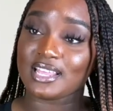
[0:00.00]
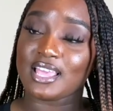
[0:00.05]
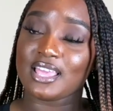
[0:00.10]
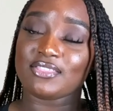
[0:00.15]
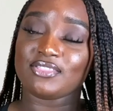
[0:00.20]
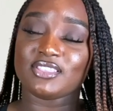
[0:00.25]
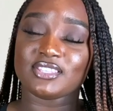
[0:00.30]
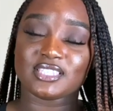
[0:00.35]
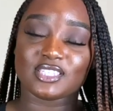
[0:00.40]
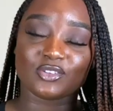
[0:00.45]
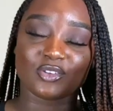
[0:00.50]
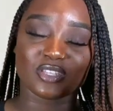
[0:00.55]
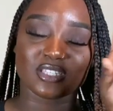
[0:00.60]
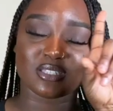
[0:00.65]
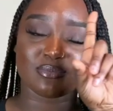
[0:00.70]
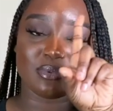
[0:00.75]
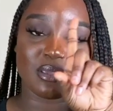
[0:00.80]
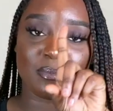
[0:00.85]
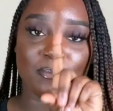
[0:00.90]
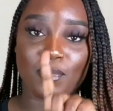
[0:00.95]
This is going to
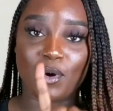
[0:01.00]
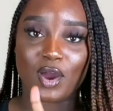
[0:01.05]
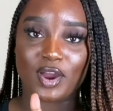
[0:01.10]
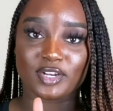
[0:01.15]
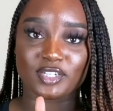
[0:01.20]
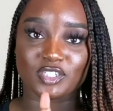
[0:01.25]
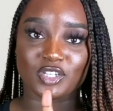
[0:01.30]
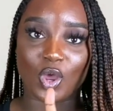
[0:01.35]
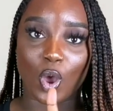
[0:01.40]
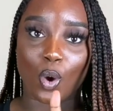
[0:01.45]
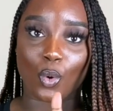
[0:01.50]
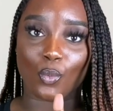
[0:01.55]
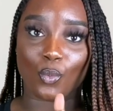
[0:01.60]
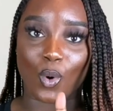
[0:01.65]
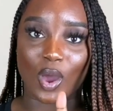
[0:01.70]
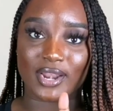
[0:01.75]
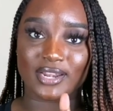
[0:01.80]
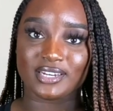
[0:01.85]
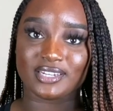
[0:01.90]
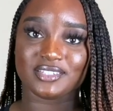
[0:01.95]
be part
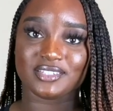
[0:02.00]
one.